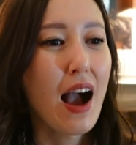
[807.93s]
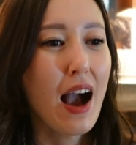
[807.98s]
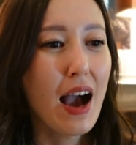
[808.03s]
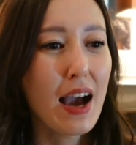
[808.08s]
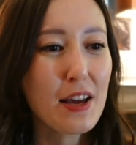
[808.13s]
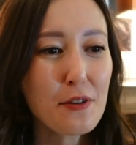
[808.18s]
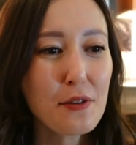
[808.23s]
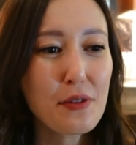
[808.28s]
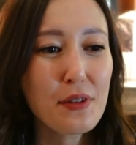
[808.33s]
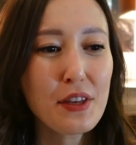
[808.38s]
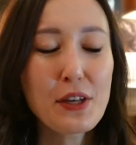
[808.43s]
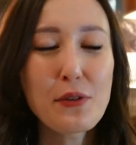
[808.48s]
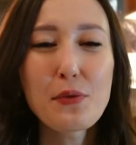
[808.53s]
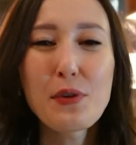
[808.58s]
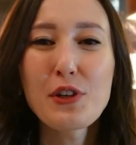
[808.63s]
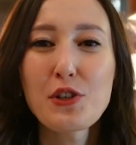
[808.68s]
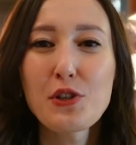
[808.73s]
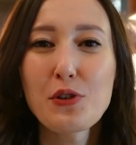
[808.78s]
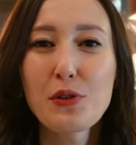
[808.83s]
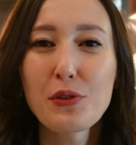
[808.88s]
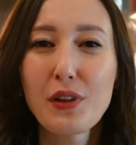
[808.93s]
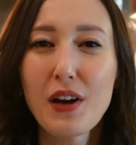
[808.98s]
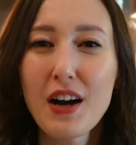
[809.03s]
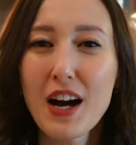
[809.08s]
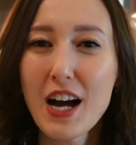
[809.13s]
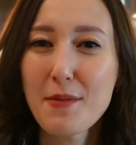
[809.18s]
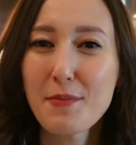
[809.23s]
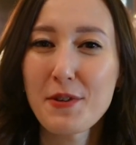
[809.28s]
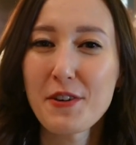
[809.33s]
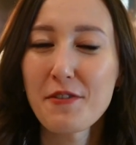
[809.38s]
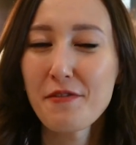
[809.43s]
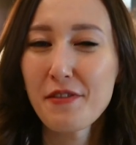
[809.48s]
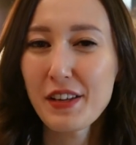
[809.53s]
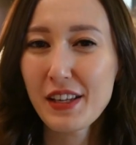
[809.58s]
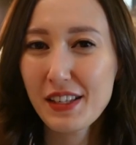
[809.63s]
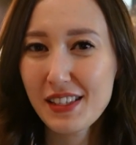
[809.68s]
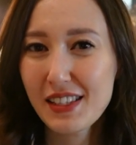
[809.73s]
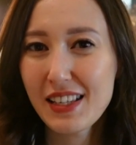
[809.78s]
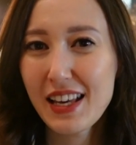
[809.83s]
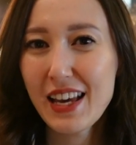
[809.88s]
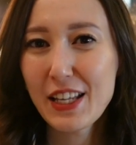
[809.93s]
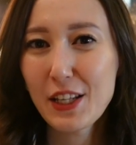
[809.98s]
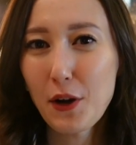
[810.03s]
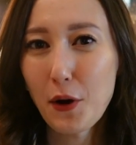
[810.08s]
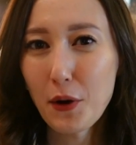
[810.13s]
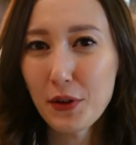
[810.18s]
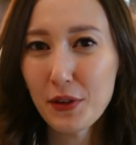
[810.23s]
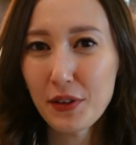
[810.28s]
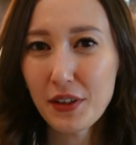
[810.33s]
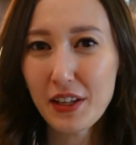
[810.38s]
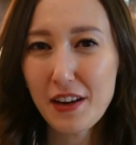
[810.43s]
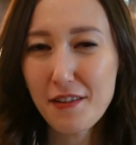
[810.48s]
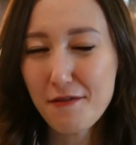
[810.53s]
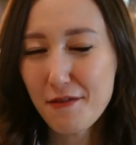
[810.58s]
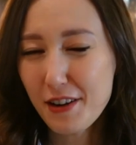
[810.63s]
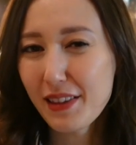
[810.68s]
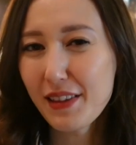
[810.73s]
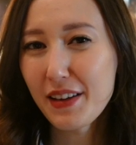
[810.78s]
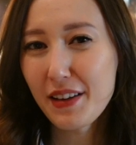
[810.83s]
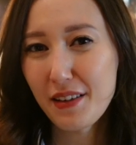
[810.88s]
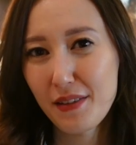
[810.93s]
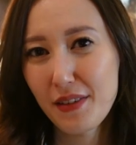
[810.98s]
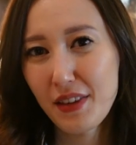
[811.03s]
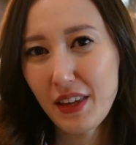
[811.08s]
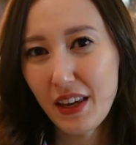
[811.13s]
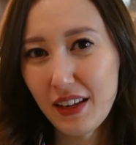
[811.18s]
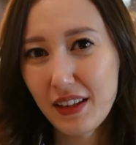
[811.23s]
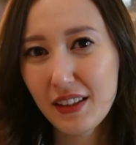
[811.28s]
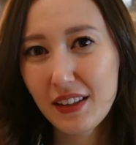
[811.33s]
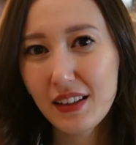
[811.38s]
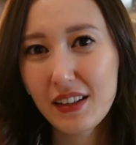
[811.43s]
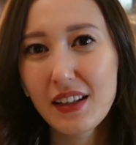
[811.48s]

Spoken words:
I don't think we should hyperfixate on every little thing.